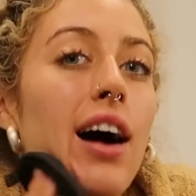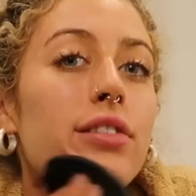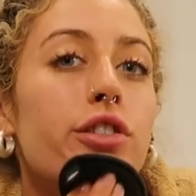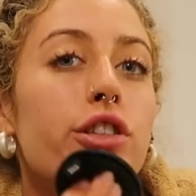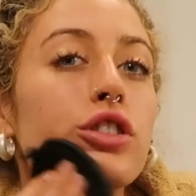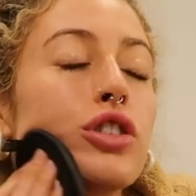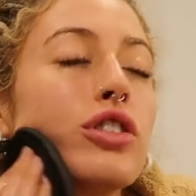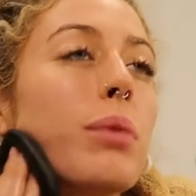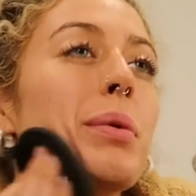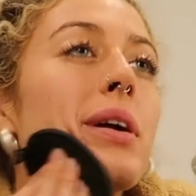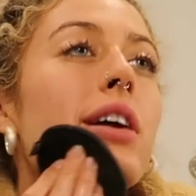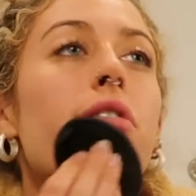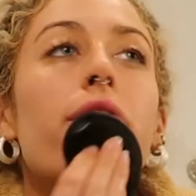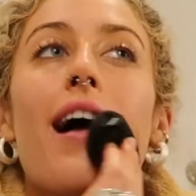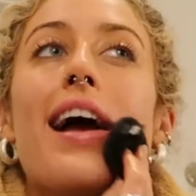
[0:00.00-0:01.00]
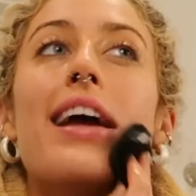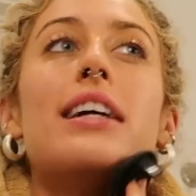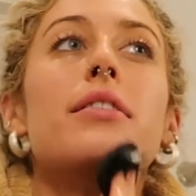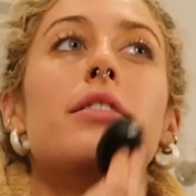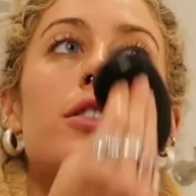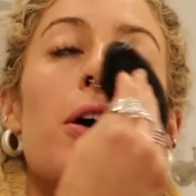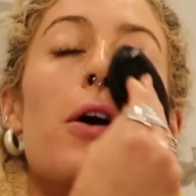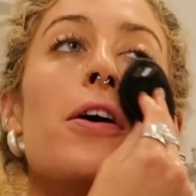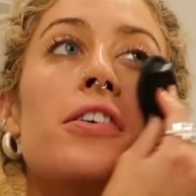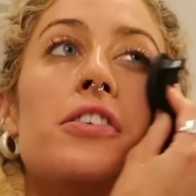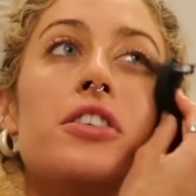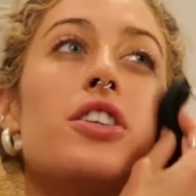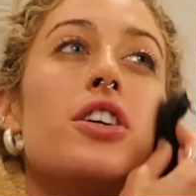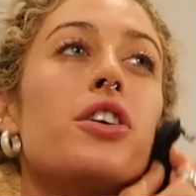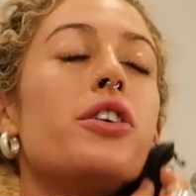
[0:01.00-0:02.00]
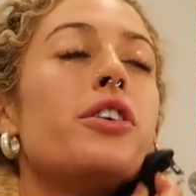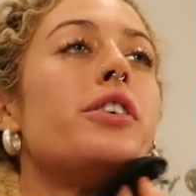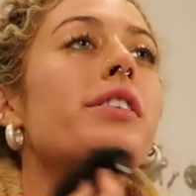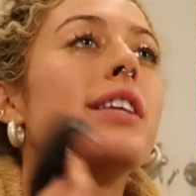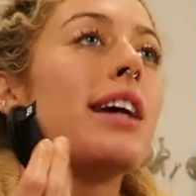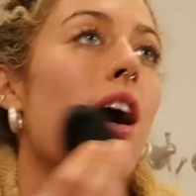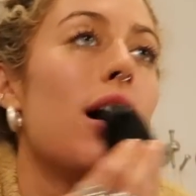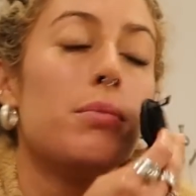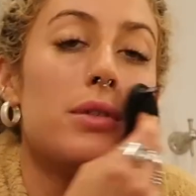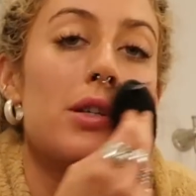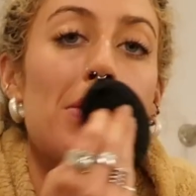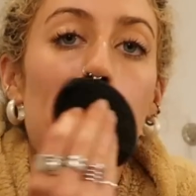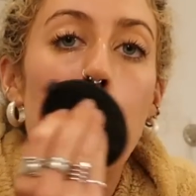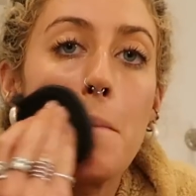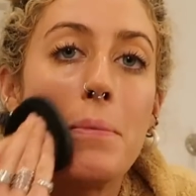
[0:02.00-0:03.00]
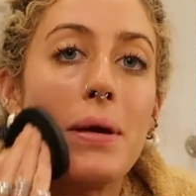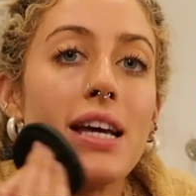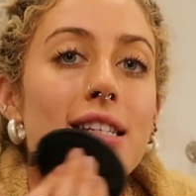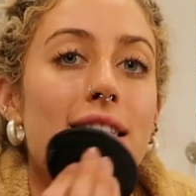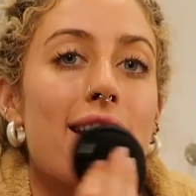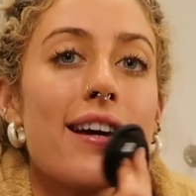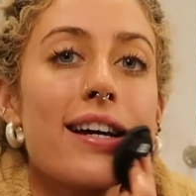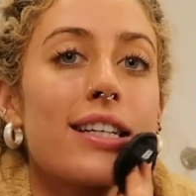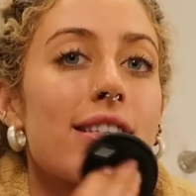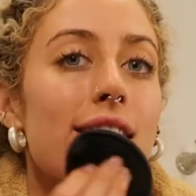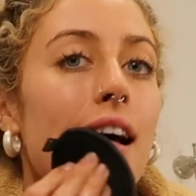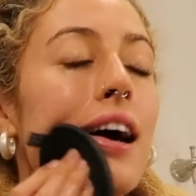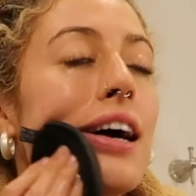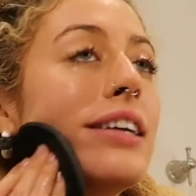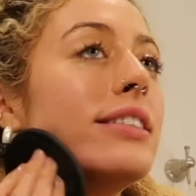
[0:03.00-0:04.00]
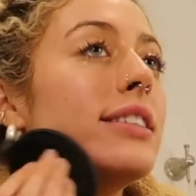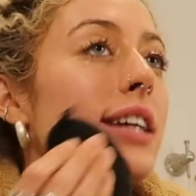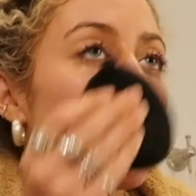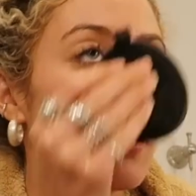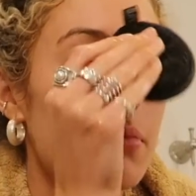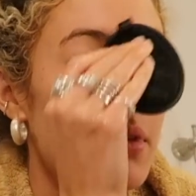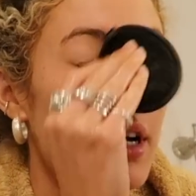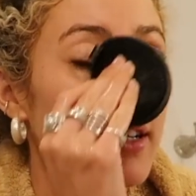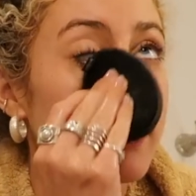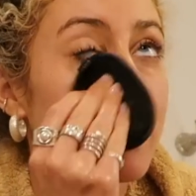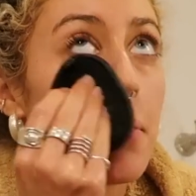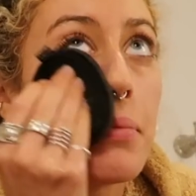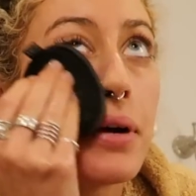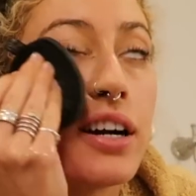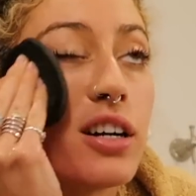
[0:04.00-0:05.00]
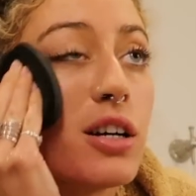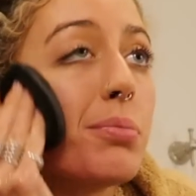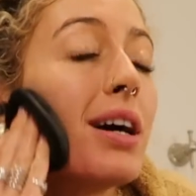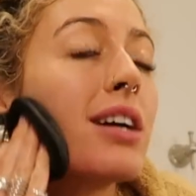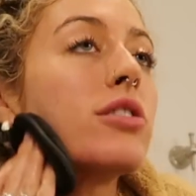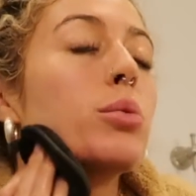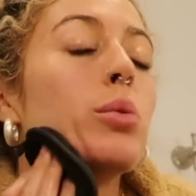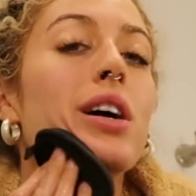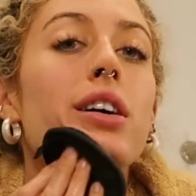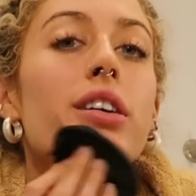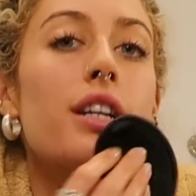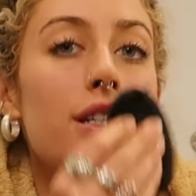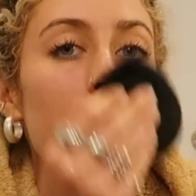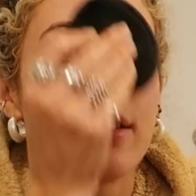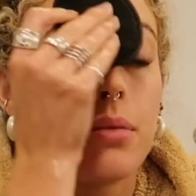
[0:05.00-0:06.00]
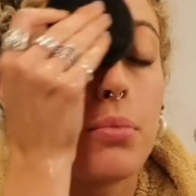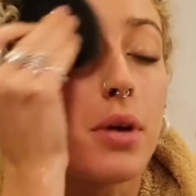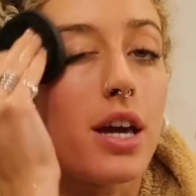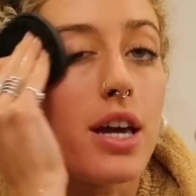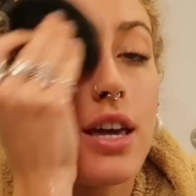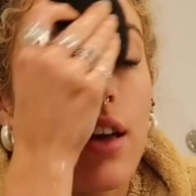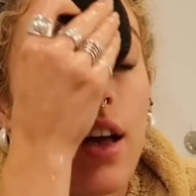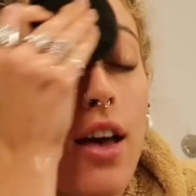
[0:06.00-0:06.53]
After stripping it right down to the absolute basics and getting my skin barrier back to where it needs to be,